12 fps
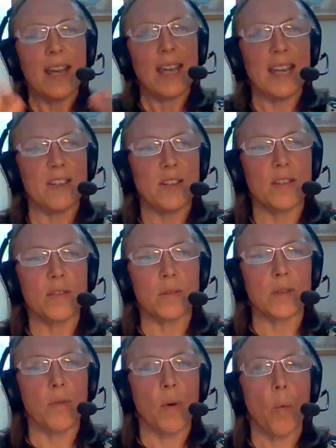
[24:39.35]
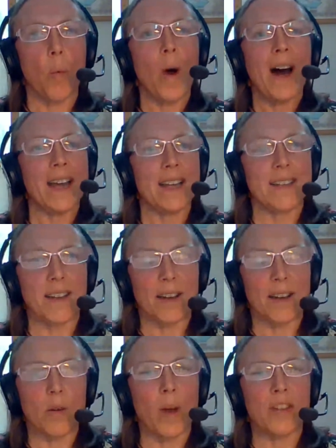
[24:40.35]
into the sort of
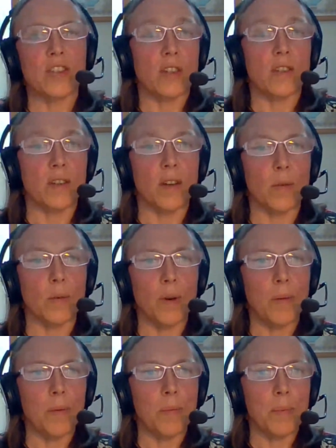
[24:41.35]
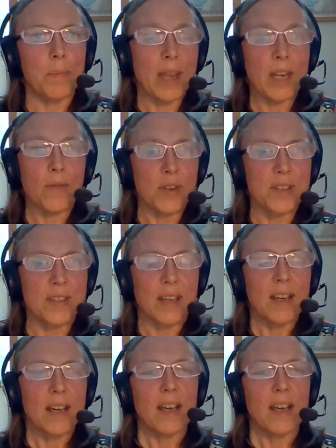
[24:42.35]
wider questions that many of us,